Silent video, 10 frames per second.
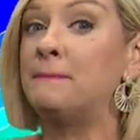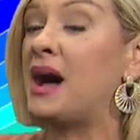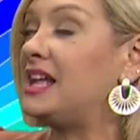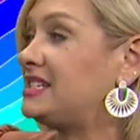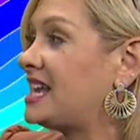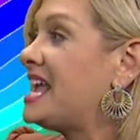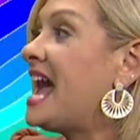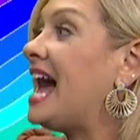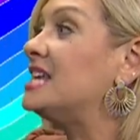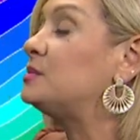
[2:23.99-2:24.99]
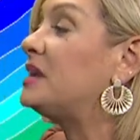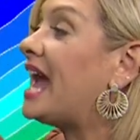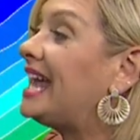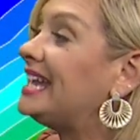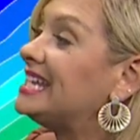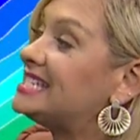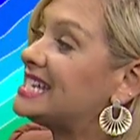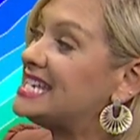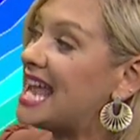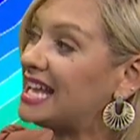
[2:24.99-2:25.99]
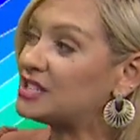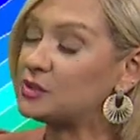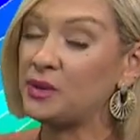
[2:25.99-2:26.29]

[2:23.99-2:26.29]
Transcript: But as we head into next